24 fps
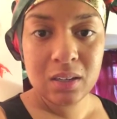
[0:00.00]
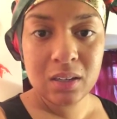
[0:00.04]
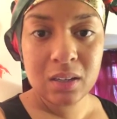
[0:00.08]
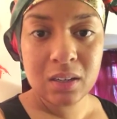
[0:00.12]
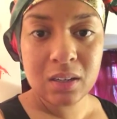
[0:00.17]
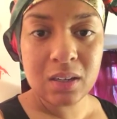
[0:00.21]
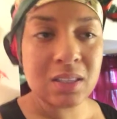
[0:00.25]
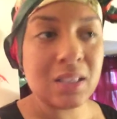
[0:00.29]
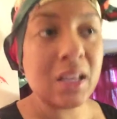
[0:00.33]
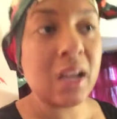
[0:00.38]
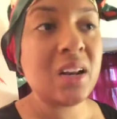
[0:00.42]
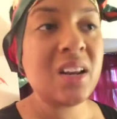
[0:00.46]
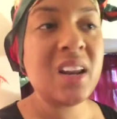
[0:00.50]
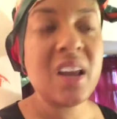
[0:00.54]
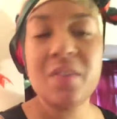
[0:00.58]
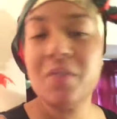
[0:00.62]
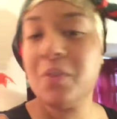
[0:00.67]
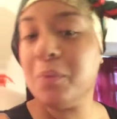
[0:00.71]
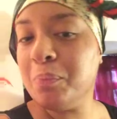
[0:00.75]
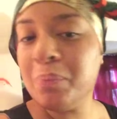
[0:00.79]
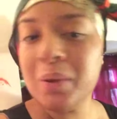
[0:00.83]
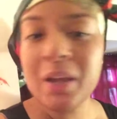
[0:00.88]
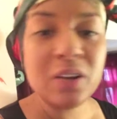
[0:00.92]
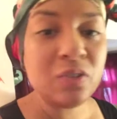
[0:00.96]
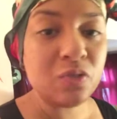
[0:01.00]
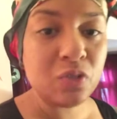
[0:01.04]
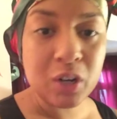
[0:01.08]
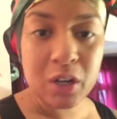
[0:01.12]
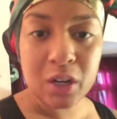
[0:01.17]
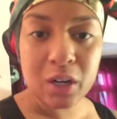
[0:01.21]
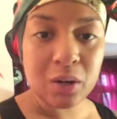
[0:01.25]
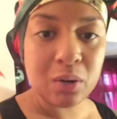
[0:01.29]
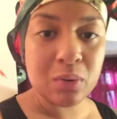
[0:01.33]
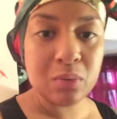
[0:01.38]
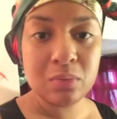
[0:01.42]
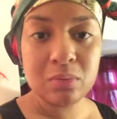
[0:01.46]
because they never been
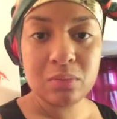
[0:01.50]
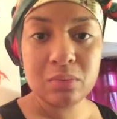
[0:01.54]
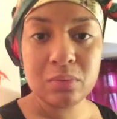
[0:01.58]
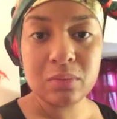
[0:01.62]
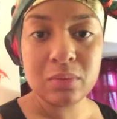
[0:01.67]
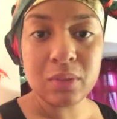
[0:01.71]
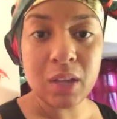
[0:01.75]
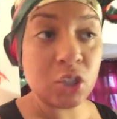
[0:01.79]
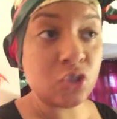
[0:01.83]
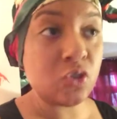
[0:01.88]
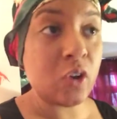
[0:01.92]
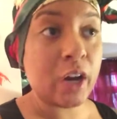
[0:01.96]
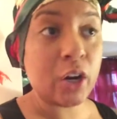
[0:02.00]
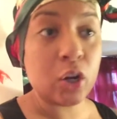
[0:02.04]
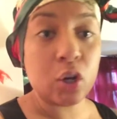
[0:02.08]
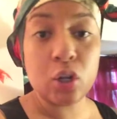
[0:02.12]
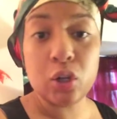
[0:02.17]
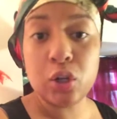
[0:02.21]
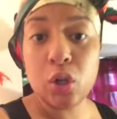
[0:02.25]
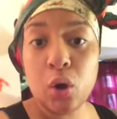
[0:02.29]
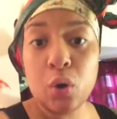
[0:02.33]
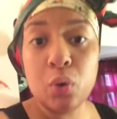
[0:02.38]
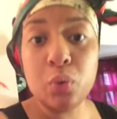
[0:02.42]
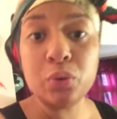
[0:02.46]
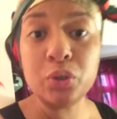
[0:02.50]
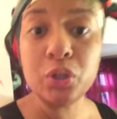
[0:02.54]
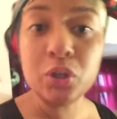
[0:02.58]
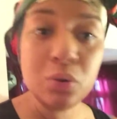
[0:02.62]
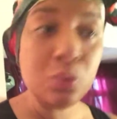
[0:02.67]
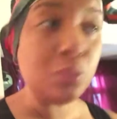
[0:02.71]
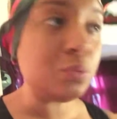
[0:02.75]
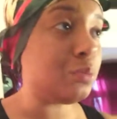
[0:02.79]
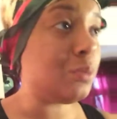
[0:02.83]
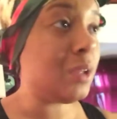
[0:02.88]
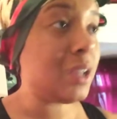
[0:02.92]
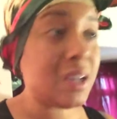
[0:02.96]
real they trying to clone
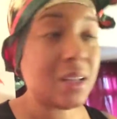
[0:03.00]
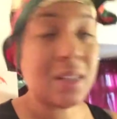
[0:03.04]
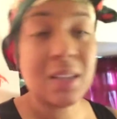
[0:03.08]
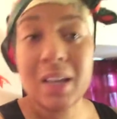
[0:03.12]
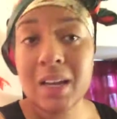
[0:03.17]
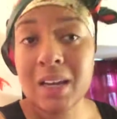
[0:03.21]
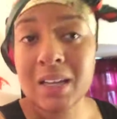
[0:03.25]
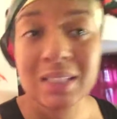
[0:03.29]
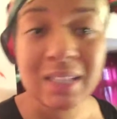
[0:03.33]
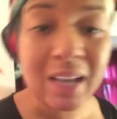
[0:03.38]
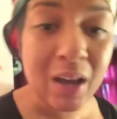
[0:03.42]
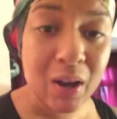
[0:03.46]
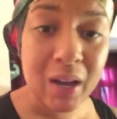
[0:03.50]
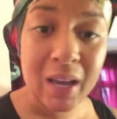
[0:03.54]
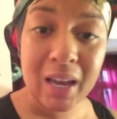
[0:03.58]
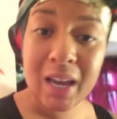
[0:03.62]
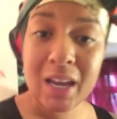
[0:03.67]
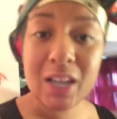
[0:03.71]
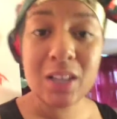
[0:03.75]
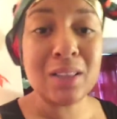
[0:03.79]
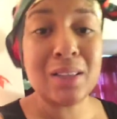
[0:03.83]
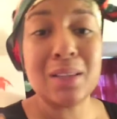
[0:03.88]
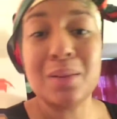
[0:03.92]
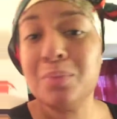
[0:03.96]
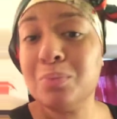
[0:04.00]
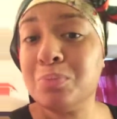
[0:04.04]
you think niggas out here